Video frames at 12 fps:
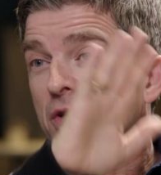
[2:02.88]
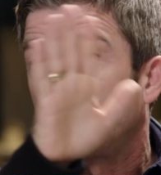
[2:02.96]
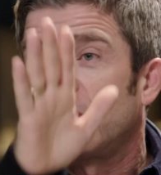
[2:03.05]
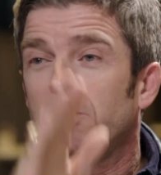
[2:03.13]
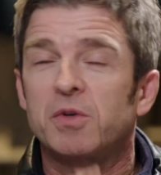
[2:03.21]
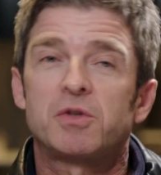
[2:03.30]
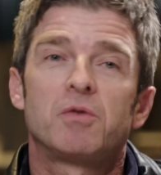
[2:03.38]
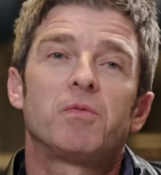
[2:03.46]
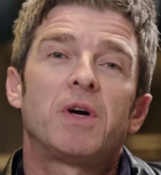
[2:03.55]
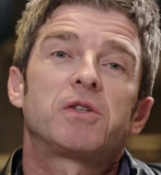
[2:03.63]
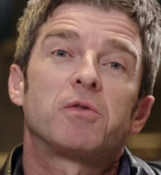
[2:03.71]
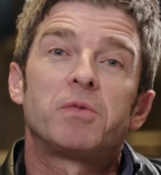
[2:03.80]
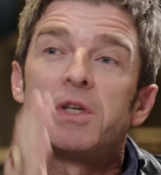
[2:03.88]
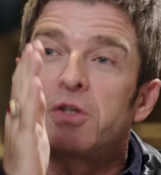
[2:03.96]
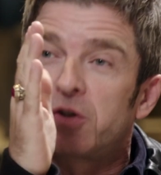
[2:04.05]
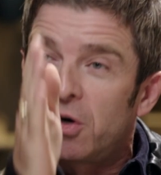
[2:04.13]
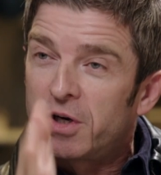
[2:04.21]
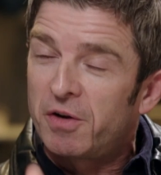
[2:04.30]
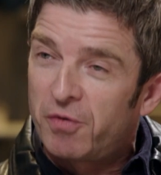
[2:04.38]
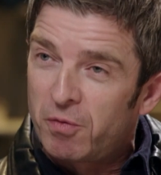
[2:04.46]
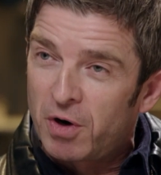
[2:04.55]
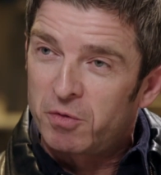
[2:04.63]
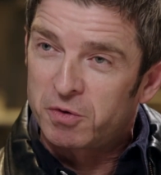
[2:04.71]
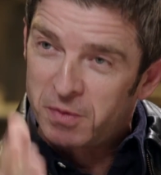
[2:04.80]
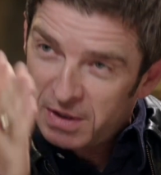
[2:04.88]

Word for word: Tottenham or somewhere. So we enjoyed it for what it was.